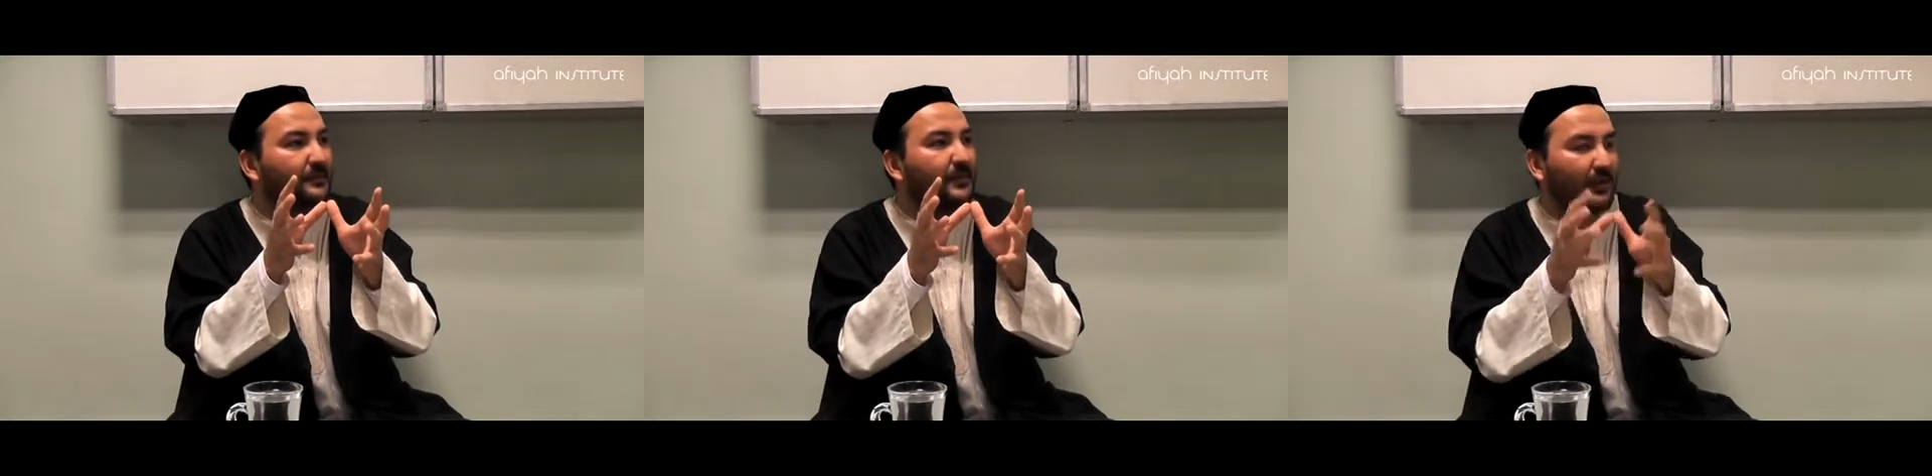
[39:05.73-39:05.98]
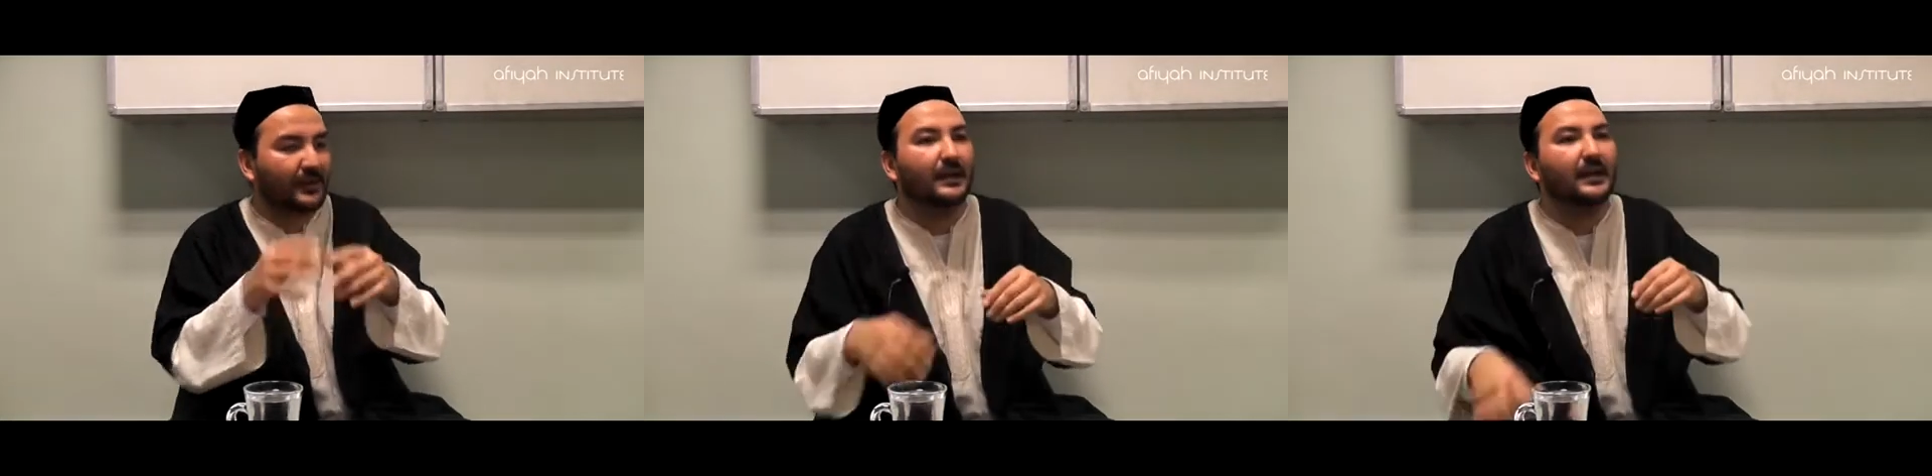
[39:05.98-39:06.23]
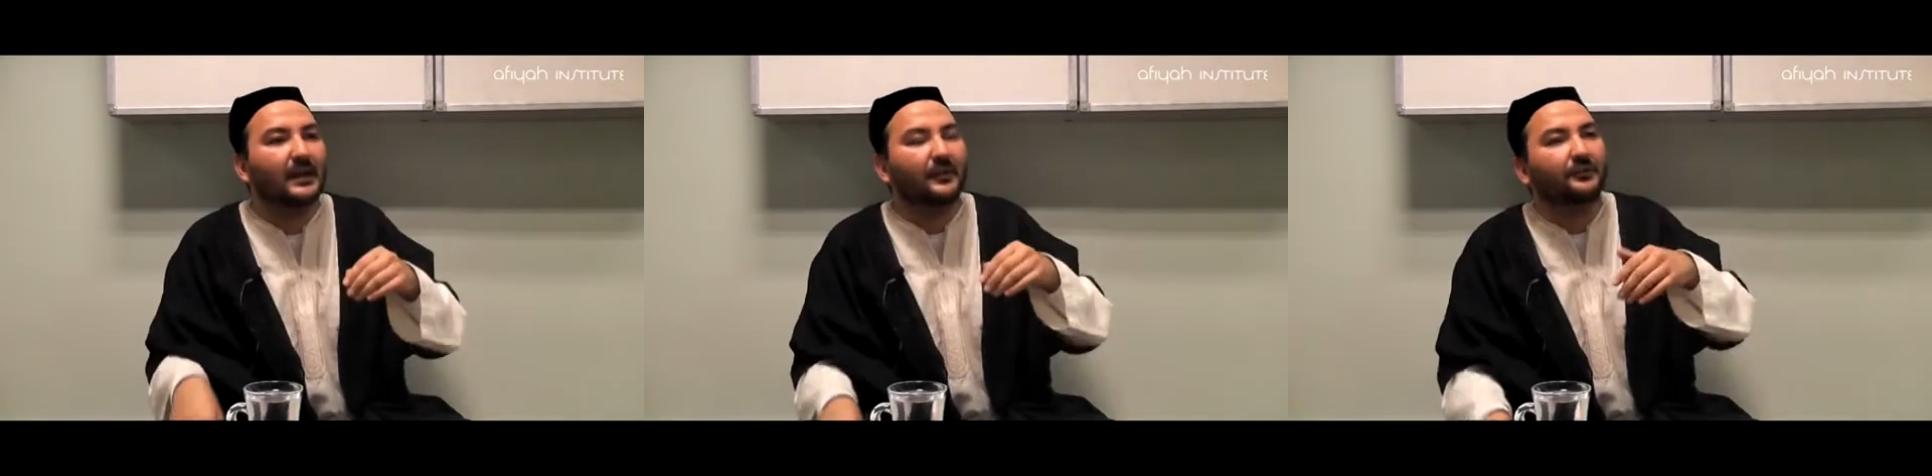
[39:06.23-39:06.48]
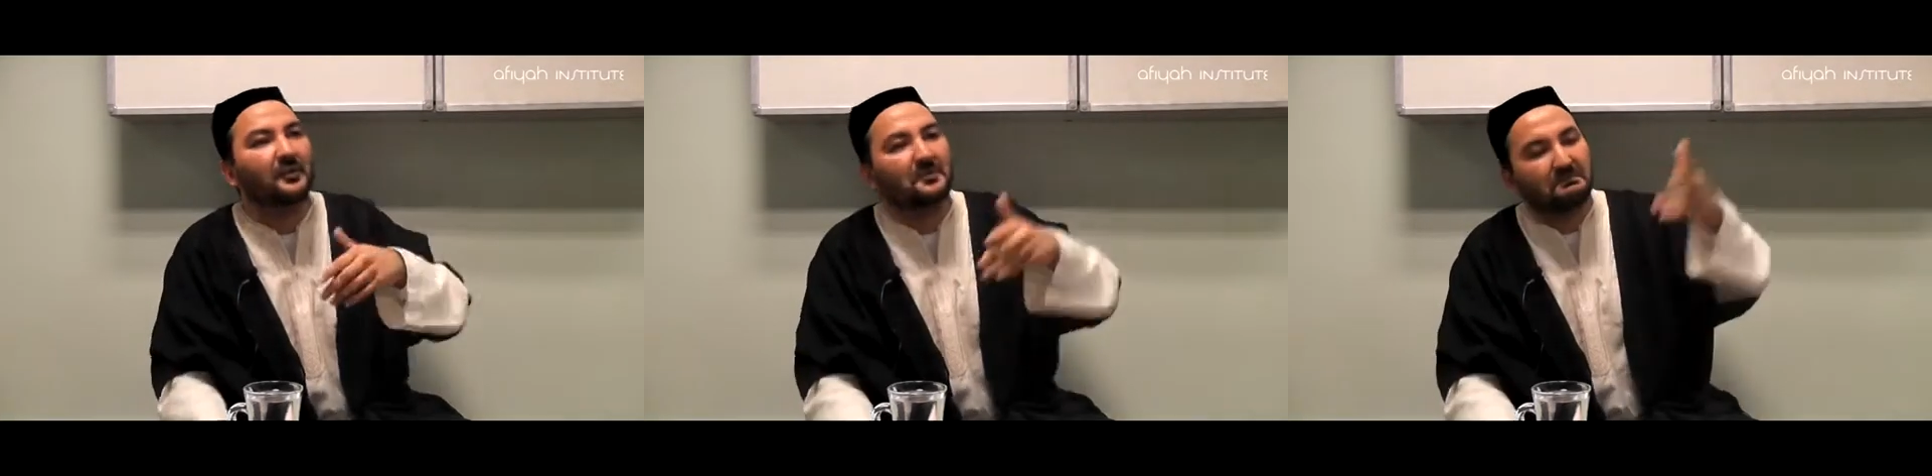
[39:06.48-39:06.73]
Okay,
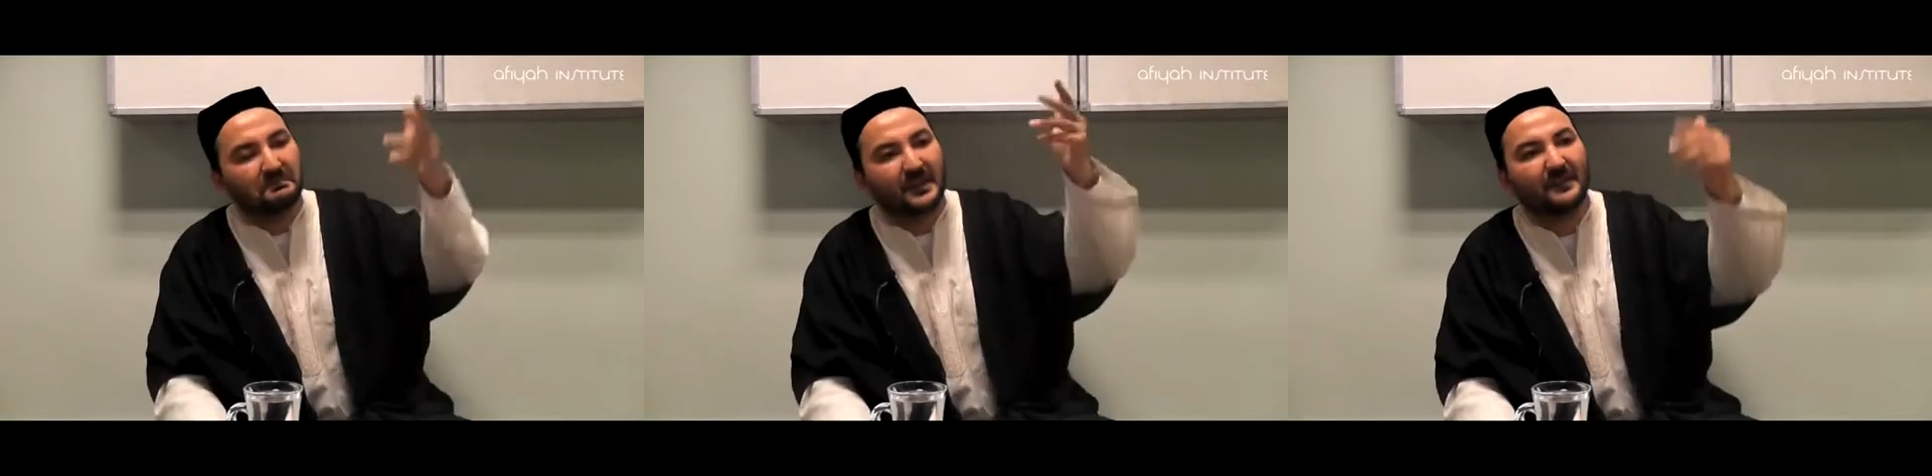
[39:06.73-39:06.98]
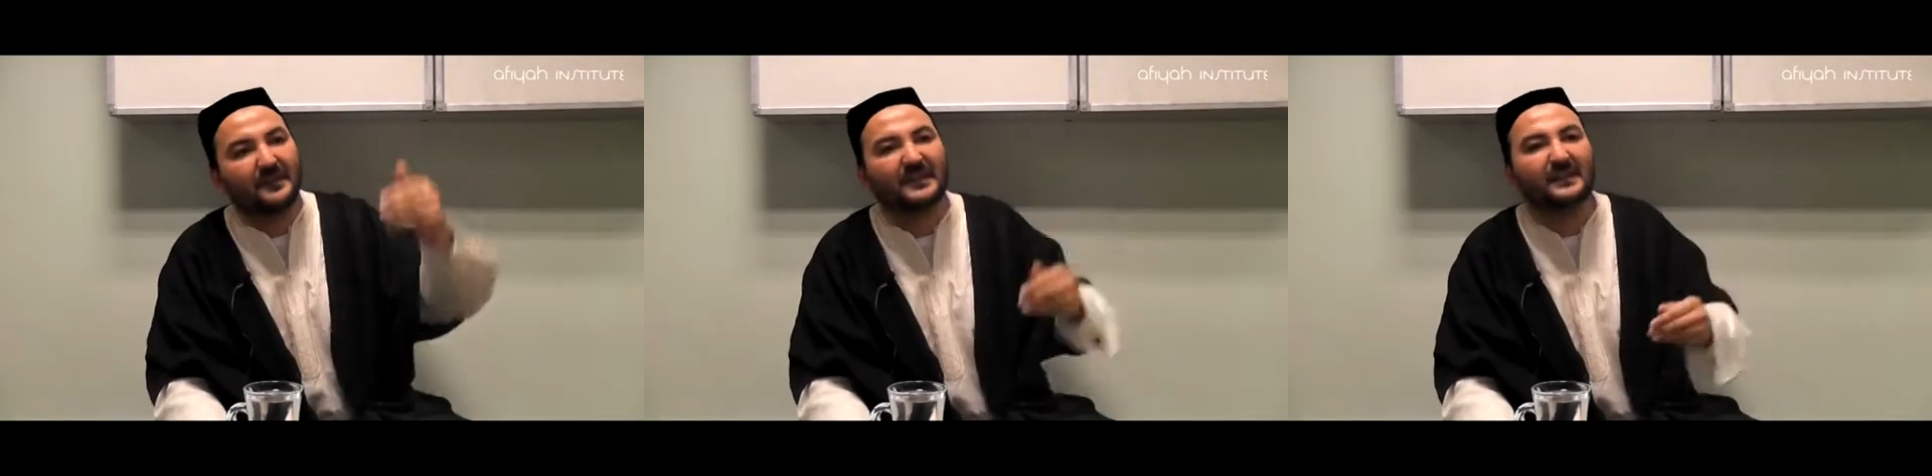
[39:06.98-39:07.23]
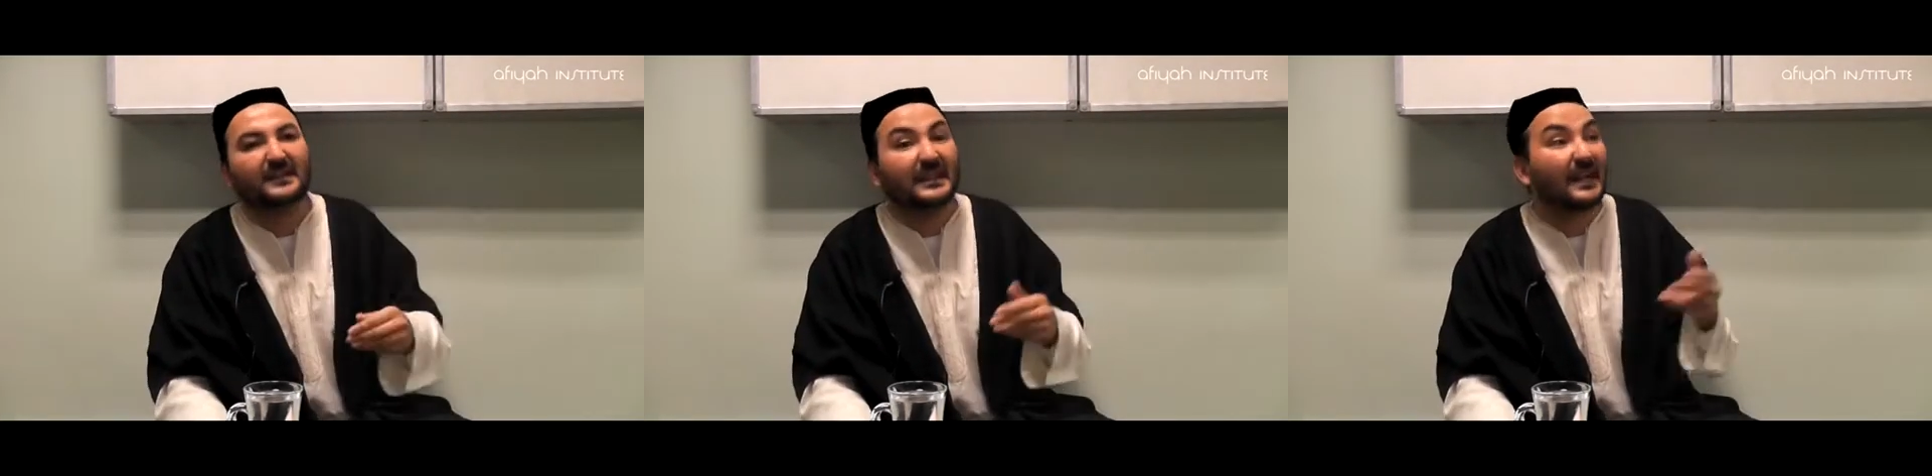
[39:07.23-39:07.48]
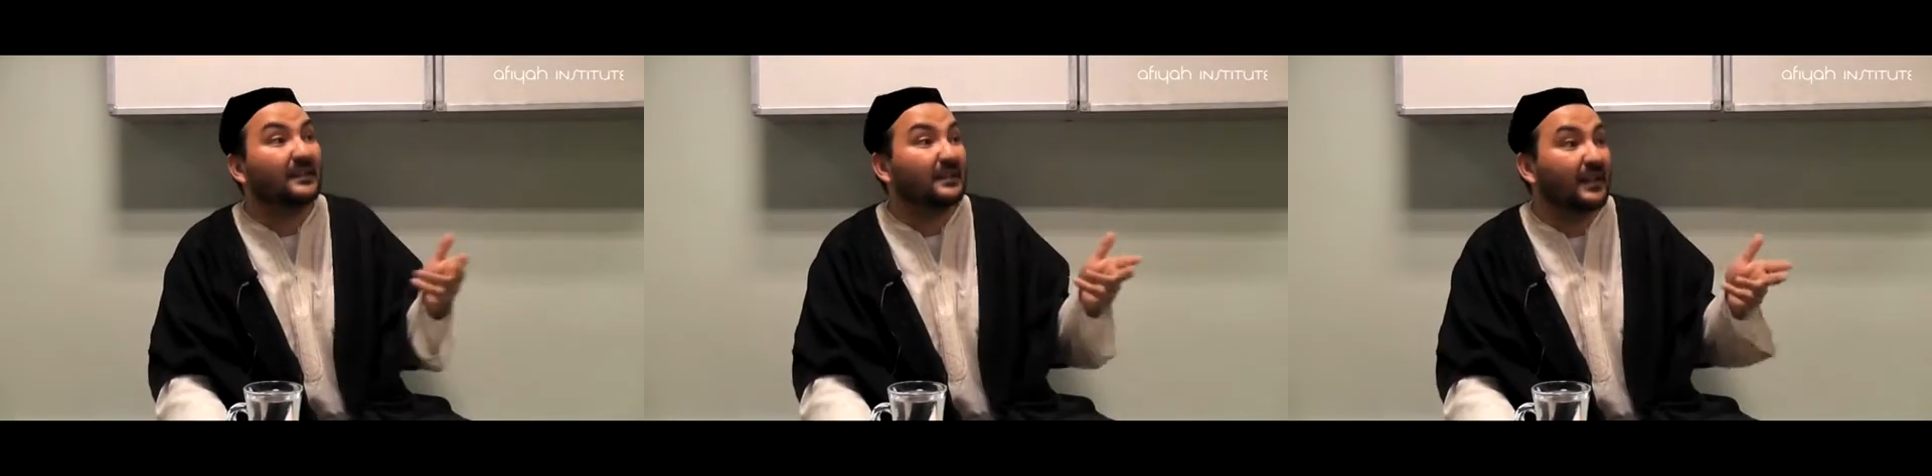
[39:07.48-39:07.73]
so if it is
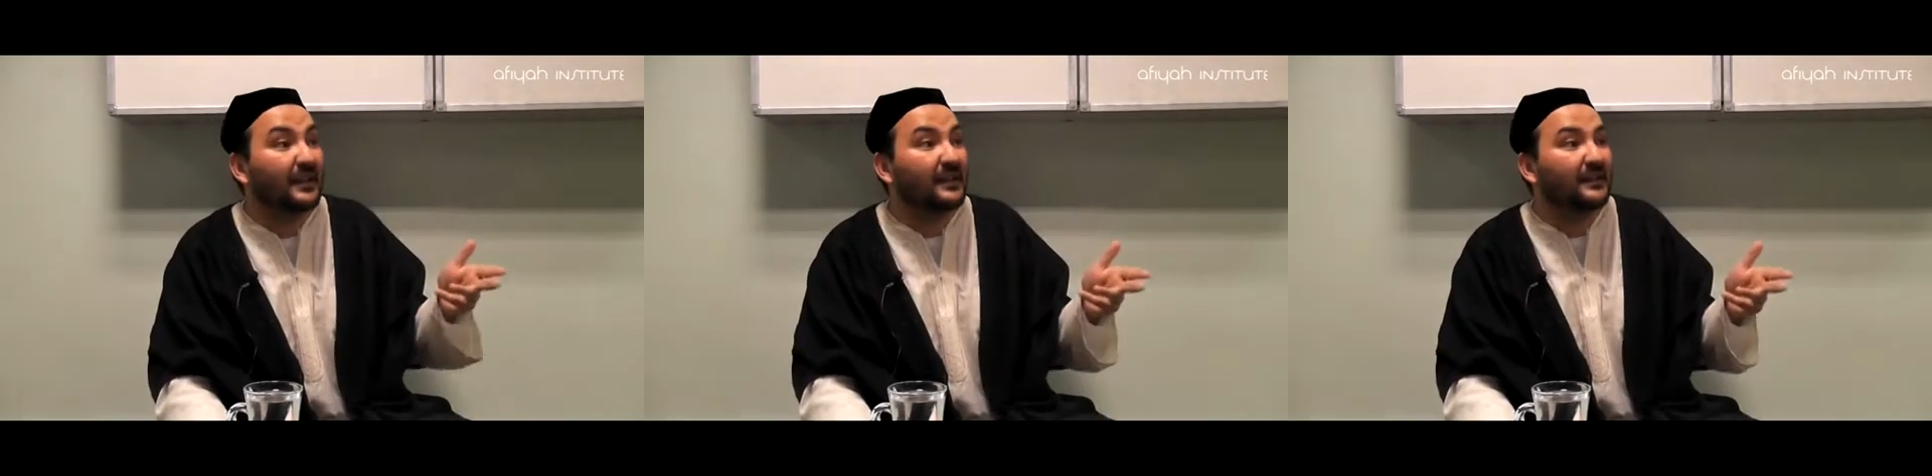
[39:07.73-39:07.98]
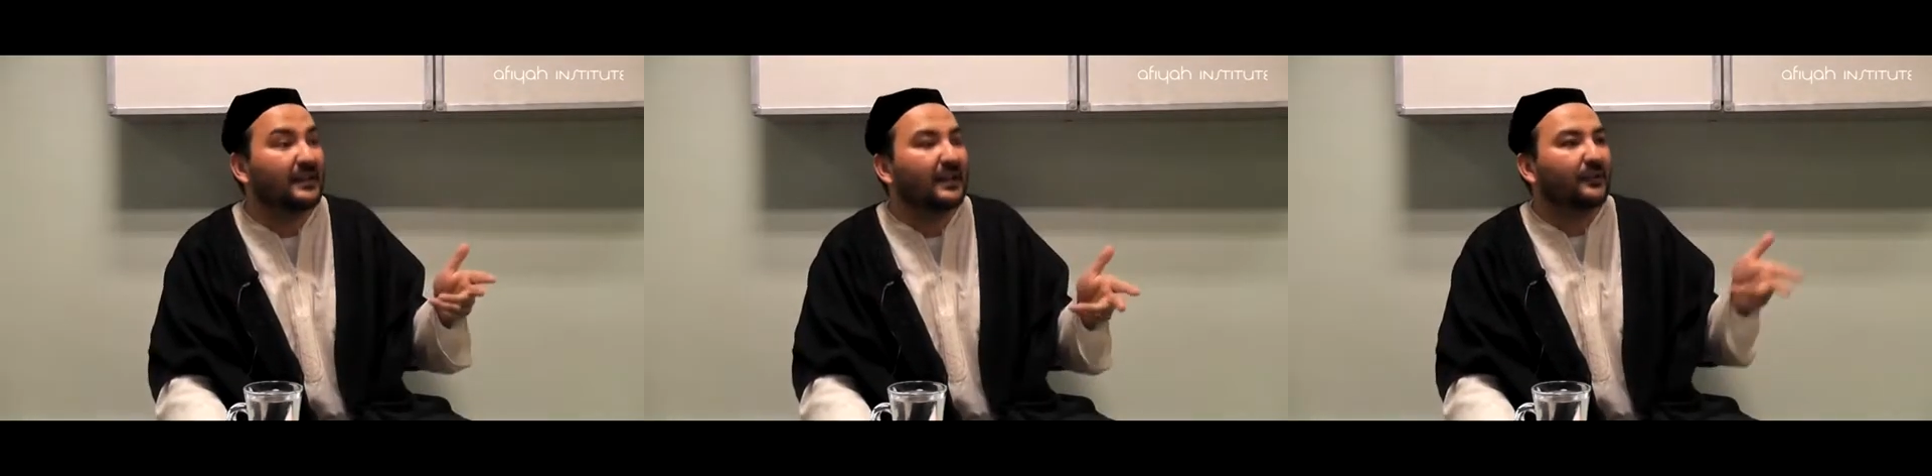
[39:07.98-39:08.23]
10 days,